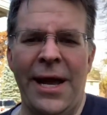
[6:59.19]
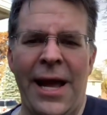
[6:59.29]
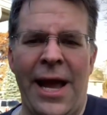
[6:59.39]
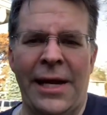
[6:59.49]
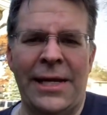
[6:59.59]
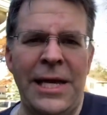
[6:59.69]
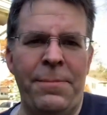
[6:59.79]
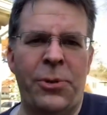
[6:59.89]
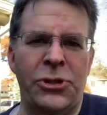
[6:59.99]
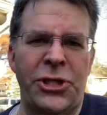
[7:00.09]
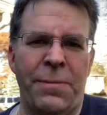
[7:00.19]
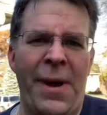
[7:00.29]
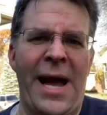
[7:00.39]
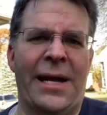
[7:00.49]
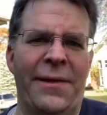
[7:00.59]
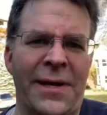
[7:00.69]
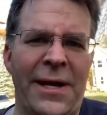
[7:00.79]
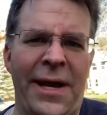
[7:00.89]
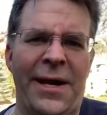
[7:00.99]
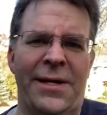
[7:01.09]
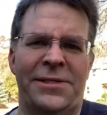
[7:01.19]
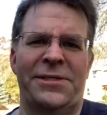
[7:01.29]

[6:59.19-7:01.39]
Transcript: and keep pushing back on the chaos.